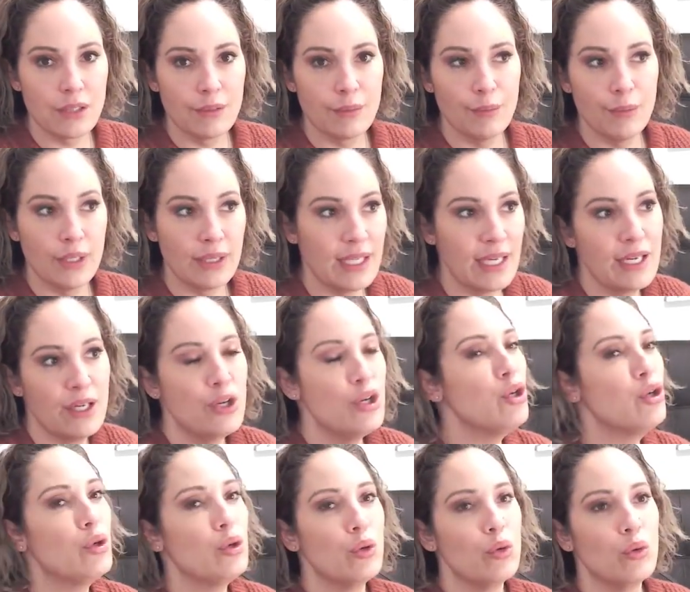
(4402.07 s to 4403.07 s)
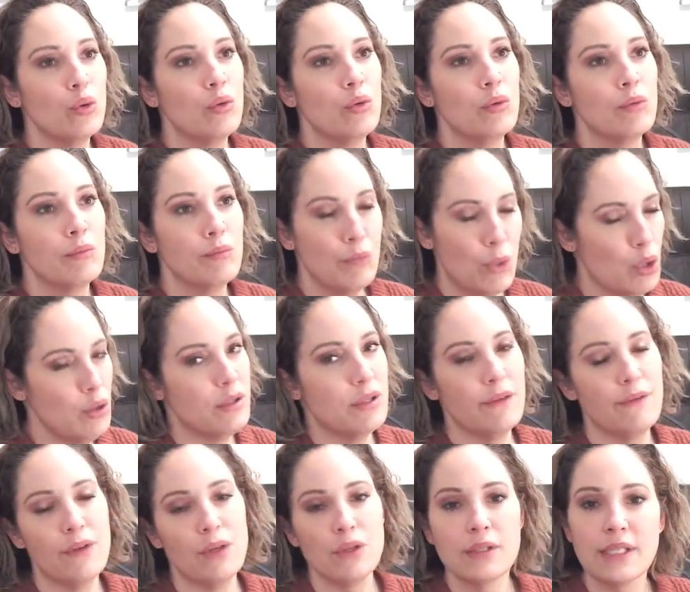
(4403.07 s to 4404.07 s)
But they knew most
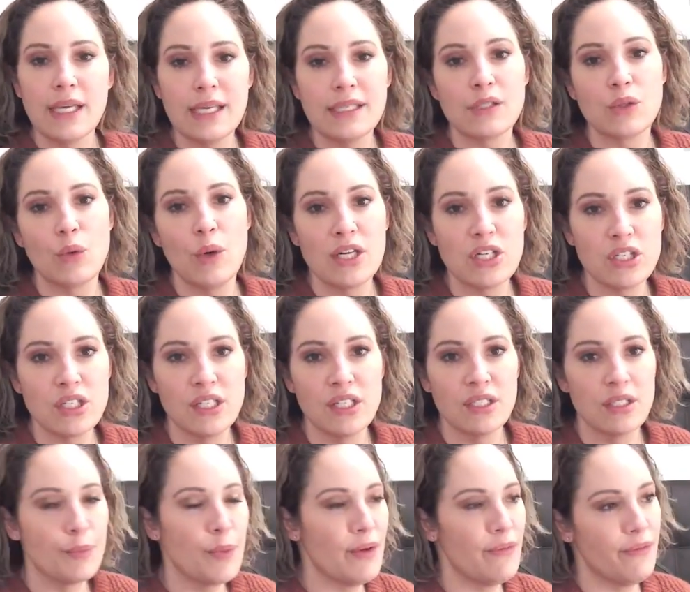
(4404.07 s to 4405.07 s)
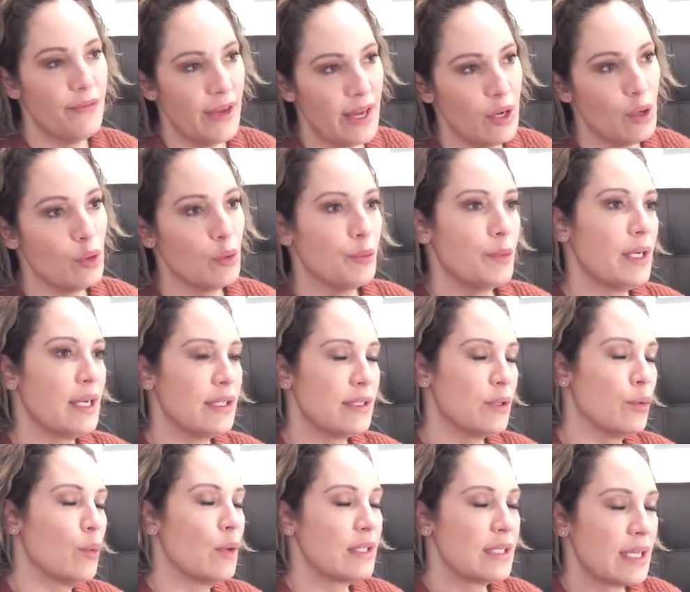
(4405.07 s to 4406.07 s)
of those test questions but failed because
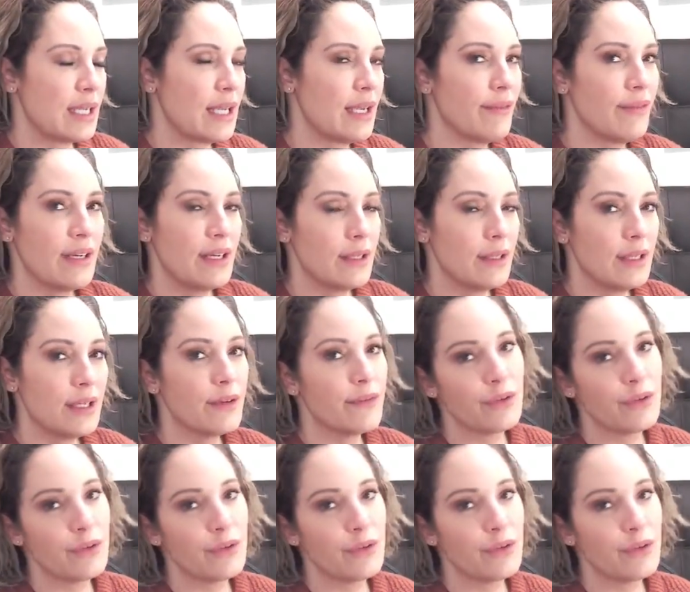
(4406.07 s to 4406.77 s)
it wasn't given in their